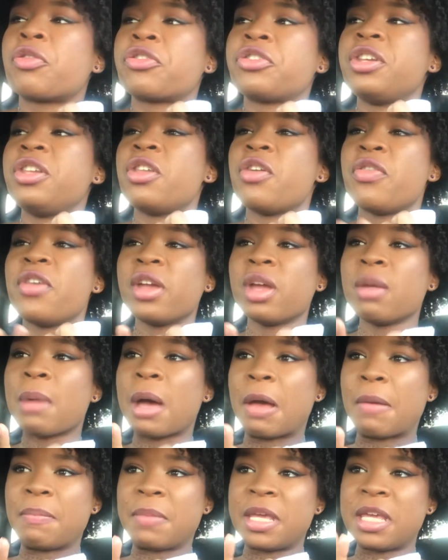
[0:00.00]
see, the thing
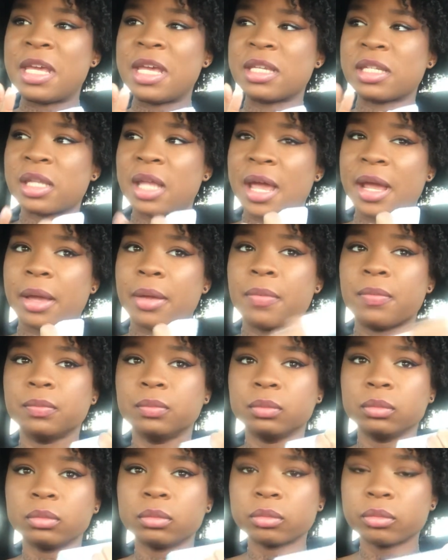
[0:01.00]
about me is, like,
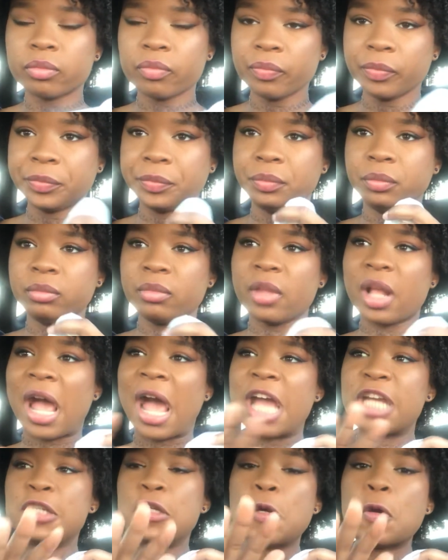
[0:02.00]

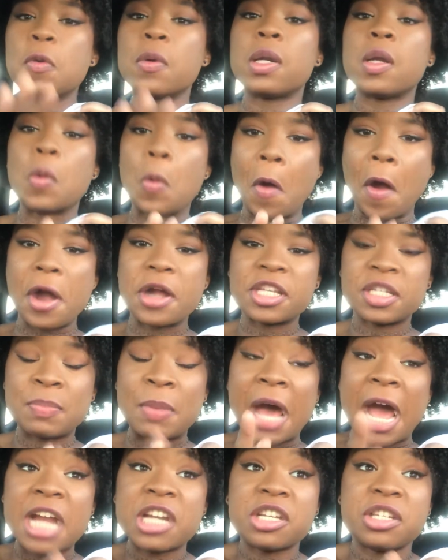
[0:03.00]
I knew what it was,
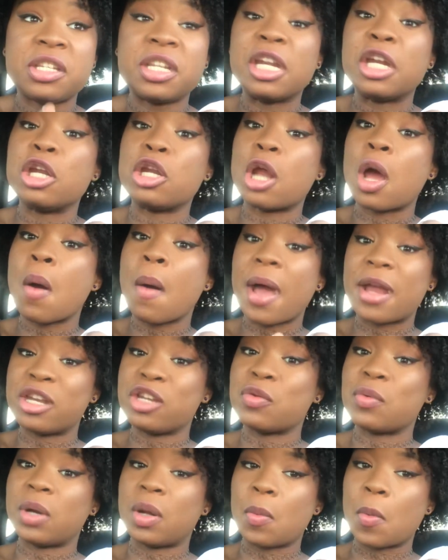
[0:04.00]
but I just didn't know I
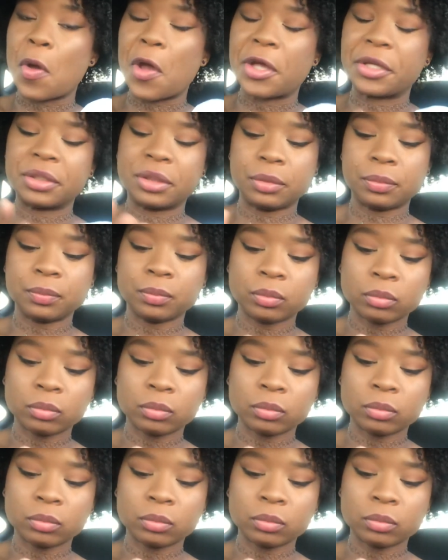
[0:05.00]
knew what it was,